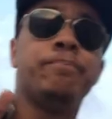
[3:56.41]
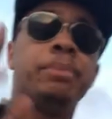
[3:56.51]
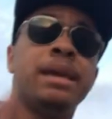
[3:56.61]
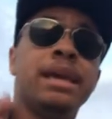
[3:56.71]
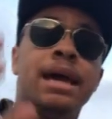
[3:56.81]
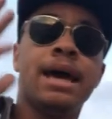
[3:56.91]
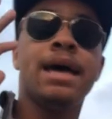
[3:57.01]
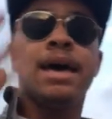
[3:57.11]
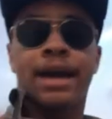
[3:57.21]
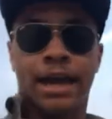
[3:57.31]
Be
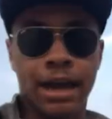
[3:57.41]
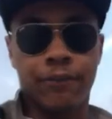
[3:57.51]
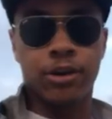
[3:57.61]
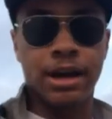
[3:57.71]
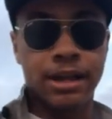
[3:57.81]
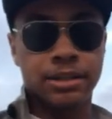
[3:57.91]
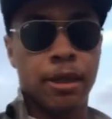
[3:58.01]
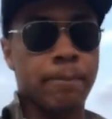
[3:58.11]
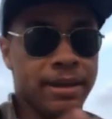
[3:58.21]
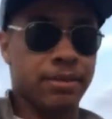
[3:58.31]
careful, guys.
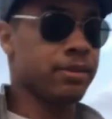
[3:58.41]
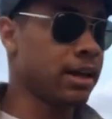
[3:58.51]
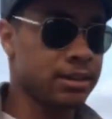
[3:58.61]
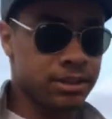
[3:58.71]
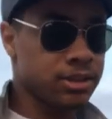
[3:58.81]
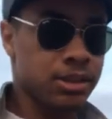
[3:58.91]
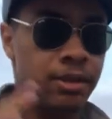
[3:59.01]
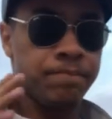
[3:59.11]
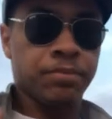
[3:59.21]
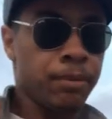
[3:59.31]
Be, like,
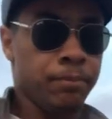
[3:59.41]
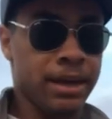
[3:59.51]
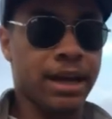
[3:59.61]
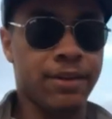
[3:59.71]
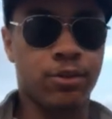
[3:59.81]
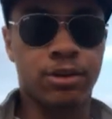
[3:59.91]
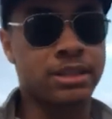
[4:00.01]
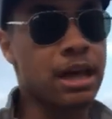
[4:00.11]
just be careful.